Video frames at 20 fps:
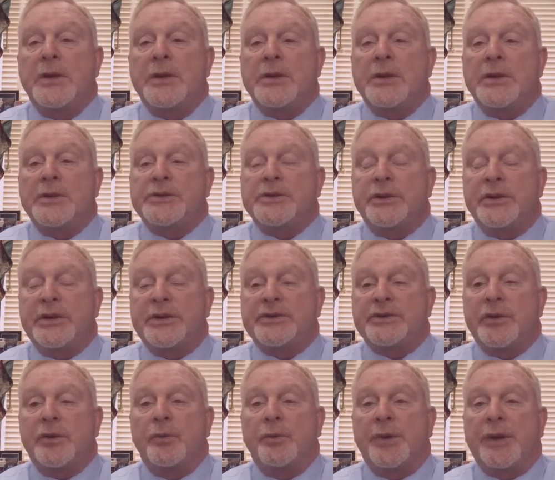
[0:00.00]
So let's
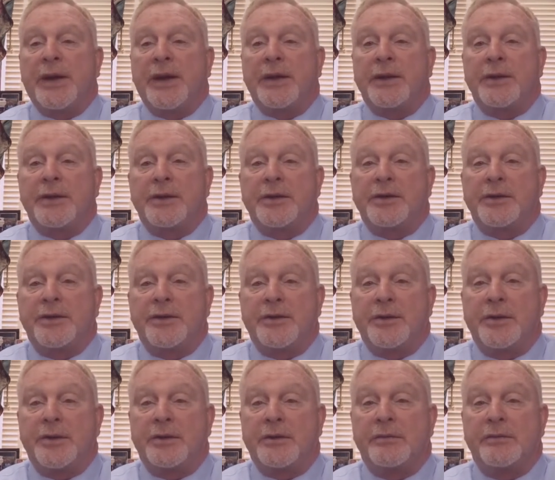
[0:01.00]
go back to
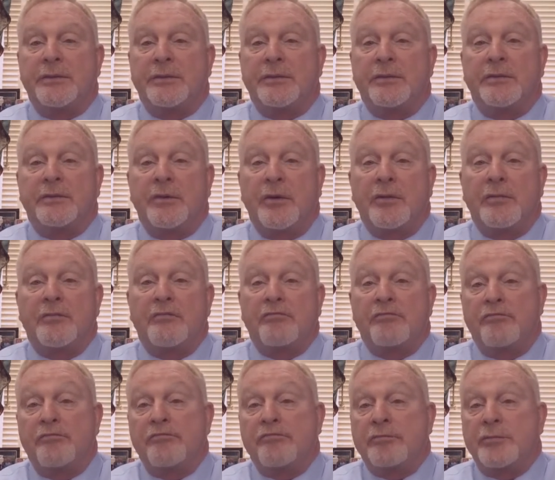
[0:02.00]
the
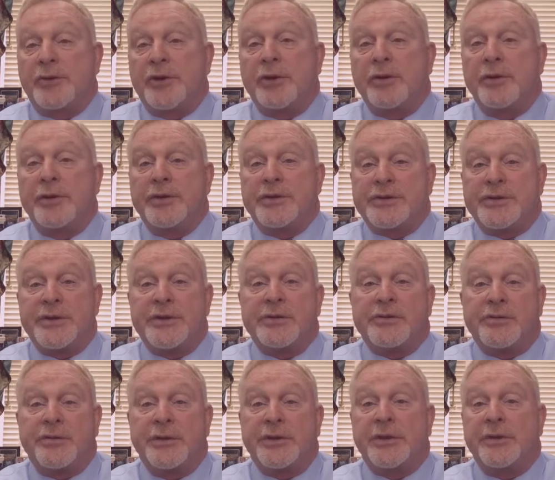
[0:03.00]
turn of the
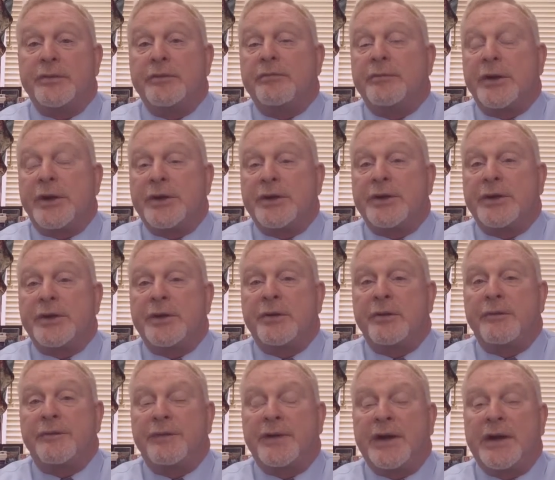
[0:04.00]
century,
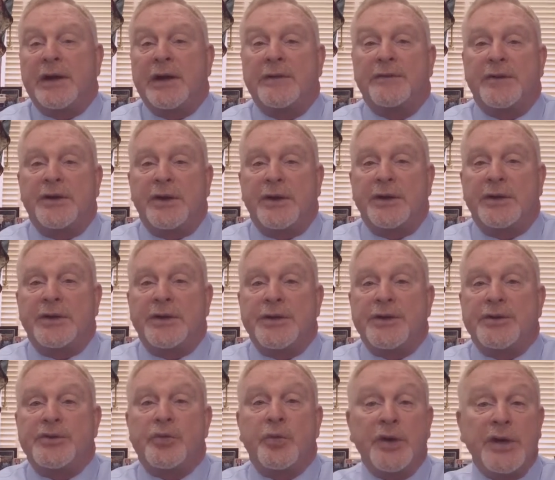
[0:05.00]
1905 to
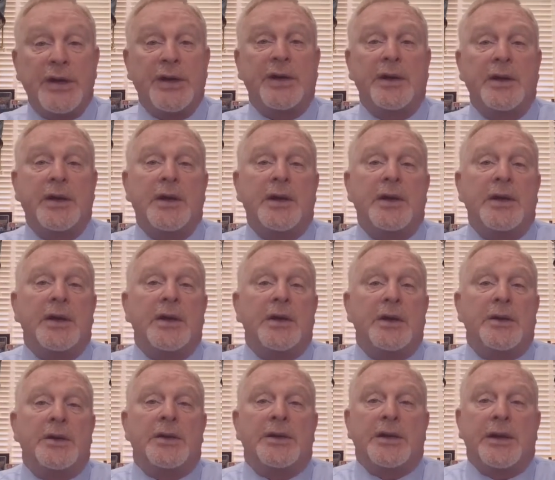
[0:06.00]
1920.
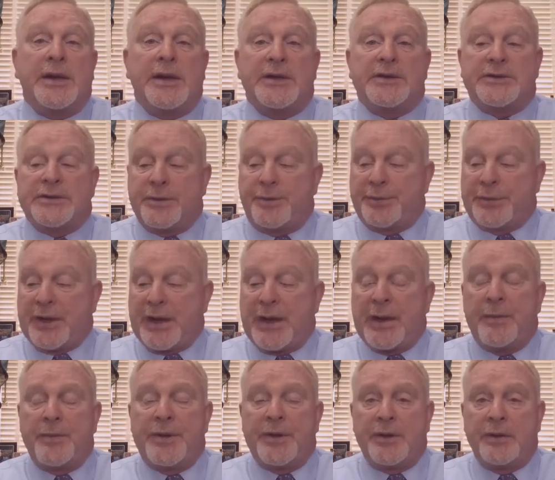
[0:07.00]
That is the
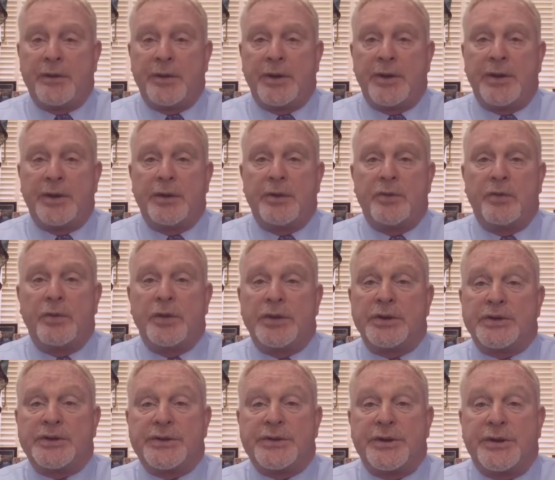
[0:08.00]
time period in
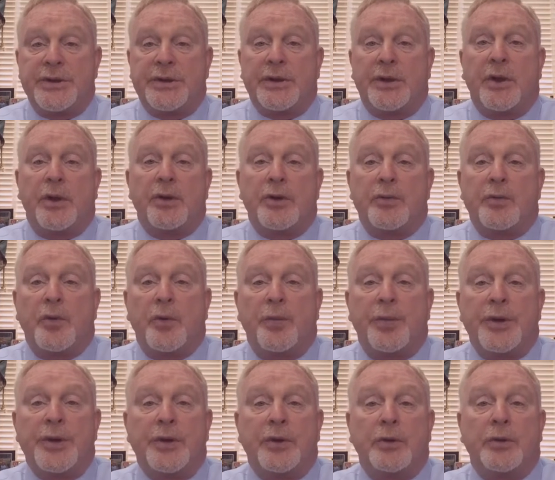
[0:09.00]
which the
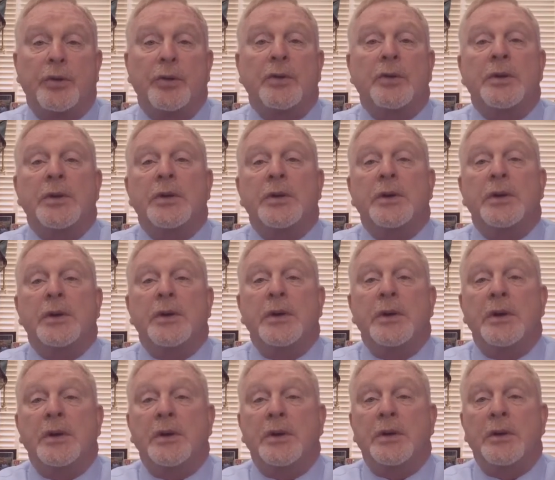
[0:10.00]
automobile
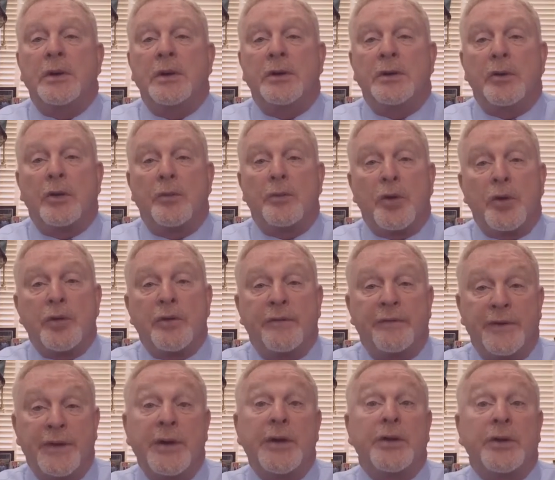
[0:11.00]
or motor
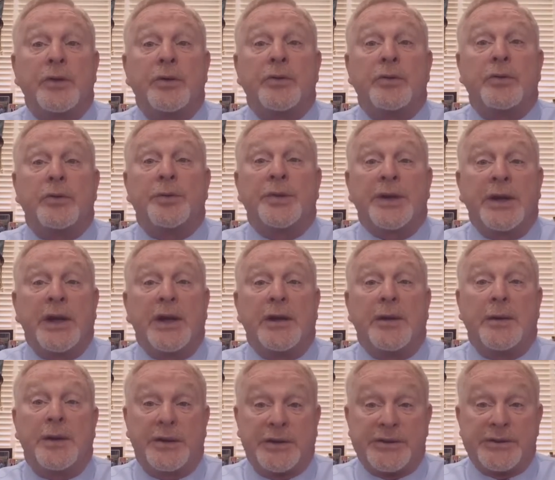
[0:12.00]
vehicle
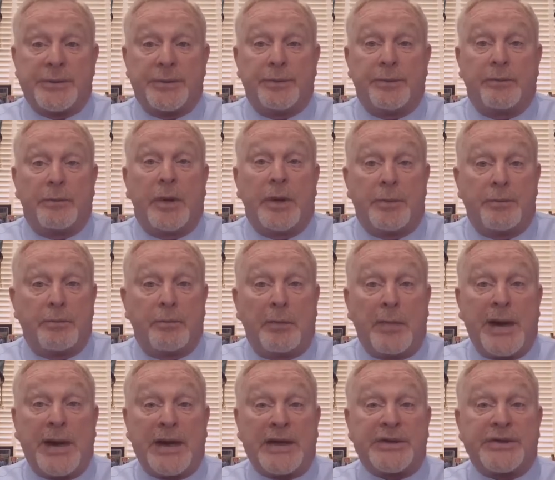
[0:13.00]
began its
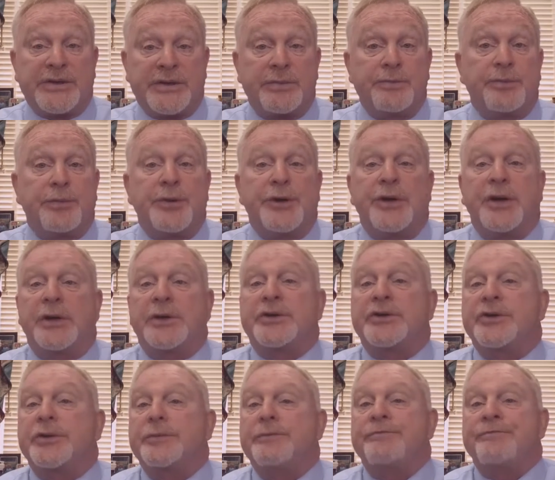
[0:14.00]
mass
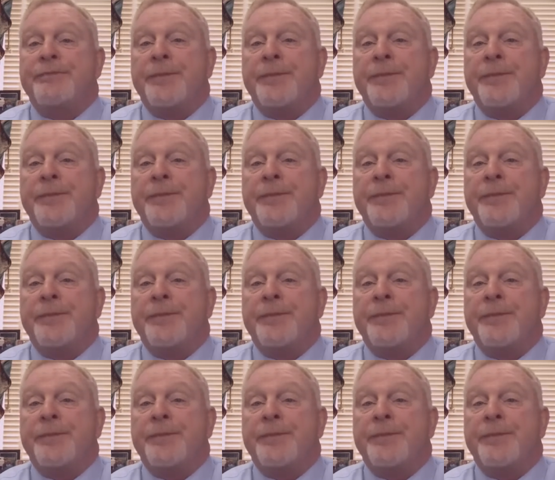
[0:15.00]
production.